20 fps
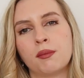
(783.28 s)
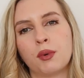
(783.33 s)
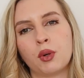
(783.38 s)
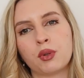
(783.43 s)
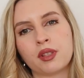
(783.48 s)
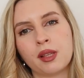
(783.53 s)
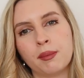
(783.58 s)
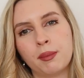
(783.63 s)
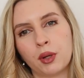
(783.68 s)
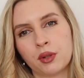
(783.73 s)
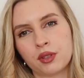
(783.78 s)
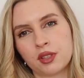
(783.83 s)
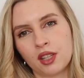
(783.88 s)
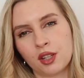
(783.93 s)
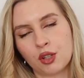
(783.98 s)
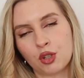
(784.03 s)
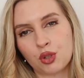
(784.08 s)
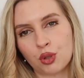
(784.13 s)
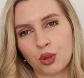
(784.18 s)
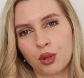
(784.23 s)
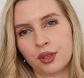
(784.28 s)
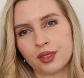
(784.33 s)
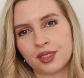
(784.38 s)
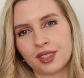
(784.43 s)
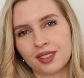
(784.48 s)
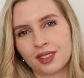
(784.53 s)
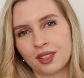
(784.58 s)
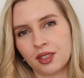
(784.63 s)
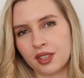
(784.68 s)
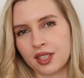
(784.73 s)
mostly posting short
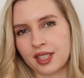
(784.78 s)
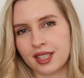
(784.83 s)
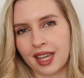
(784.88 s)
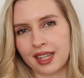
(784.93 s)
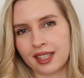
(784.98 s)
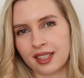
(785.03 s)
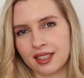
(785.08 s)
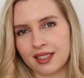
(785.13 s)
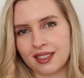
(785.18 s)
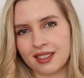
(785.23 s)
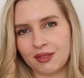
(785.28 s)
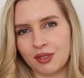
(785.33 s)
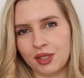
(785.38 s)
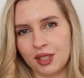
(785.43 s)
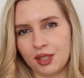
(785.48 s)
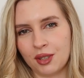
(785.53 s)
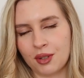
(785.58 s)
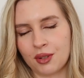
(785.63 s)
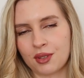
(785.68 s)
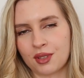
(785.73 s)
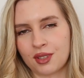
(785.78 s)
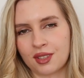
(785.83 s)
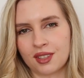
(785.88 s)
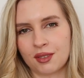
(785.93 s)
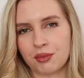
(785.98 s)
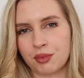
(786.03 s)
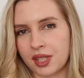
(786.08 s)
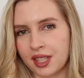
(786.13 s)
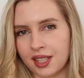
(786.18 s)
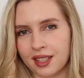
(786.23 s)
30 seconds videos,
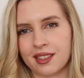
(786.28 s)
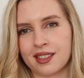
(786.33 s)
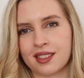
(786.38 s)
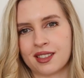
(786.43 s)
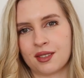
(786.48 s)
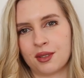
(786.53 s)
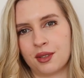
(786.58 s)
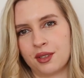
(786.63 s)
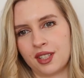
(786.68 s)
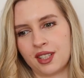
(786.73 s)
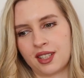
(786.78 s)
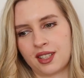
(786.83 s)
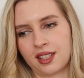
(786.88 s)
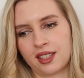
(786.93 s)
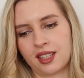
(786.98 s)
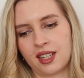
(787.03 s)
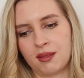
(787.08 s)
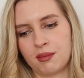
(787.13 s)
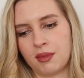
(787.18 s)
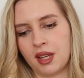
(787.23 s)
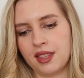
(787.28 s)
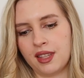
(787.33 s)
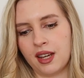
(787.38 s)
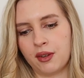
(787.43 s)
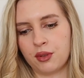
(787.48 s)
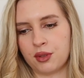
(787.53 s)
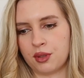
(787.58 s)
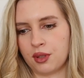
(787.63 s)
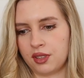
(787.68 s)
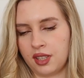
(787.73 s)
reels on Instagram, and
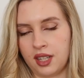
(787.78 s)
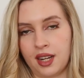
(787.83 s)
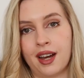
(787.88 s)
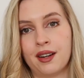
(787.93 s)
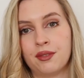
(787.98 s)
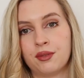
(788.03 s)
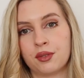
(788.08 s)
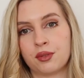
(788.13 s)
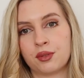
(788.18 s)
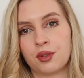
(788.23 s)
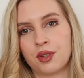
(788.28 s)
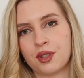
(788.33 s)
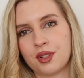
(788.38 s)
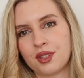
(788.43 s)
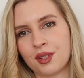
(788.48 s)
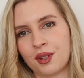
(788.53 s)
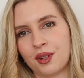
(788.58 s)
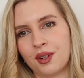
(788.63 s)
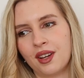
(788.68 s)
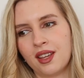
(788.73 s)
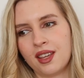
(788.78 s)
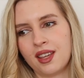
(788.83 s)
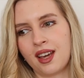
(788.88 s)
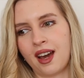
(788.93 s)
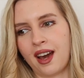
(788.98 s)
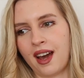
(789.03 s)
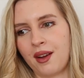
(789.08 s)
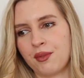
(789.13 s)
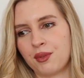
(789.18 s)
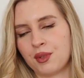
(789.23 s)
that was not enough, of course, so
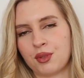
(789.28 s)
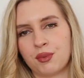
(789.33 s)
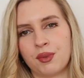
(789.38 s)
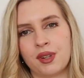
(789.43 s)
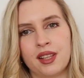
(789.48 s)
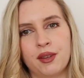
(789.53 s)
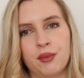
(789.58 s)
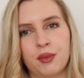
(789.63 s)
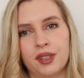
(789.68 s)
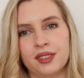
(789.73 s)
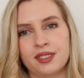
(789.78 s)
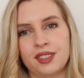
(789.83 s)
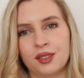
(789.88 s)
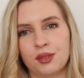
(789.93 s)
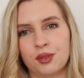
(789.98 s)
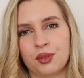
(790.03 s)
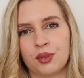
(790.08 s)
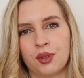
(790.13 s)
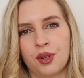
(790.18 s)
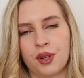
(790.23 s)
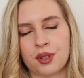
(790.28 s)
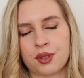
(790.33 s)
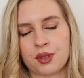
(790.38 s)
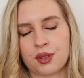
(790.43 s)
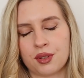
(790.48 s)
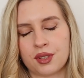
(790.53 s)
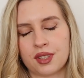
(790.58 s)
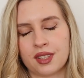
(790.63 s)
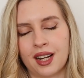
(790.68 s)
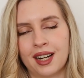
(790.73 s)
I was really wanting to
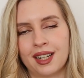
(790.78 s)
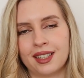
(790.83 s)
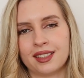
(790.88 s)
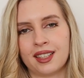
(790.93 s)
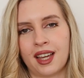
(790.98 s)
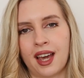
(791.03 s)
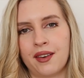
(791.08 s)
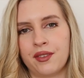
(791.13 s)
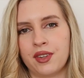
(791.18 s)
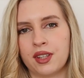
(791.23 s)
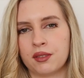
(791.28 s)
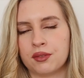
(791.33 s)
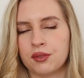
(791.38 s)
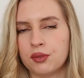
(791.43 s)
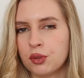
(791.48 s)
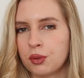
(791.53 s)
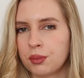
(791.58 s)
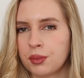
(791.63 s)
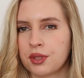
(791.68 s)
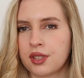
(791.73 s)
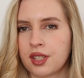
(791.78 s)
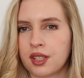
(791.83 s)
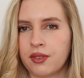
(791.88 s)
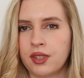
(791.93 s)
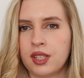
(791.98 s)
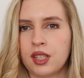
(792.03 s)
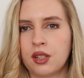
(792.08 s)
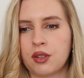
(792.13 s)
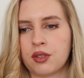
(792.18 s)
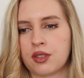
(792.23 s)
also start having full music
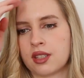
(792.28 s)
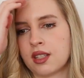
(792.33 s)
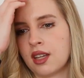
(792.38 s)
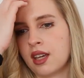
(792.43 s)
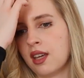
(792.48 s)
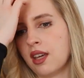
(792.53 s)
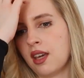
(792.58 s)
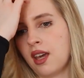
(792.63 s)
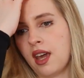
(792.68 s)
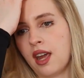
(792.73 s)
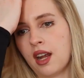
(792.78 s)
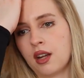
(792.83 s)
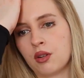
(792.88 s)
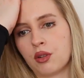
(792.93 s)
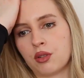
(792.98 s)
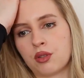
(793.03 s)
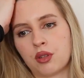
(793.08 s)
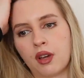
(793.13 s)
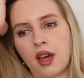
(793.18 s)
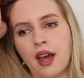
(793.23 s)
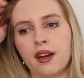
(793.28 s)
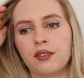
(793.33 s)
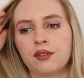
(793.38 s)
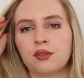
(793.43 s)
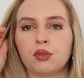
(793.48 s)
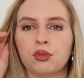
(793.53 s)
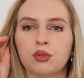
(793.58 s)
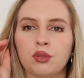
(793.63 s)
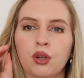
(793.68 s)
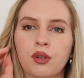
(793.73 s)
videos and also have
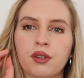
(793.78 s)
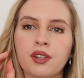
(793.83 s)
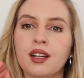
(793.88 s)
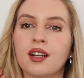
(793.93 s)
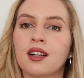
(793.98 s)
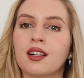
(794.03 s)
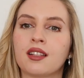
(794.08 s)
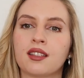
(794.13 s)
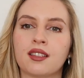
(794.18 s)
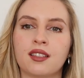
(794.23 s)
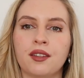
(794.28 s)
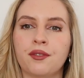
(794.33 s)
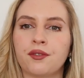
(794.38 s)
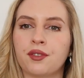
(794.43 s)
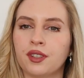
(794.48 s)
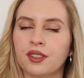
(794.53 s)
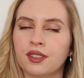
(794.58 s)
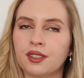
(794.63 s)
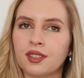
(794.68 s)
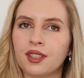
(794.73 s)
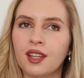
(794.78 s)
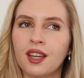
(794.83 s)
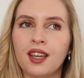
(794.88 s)
tutorials, different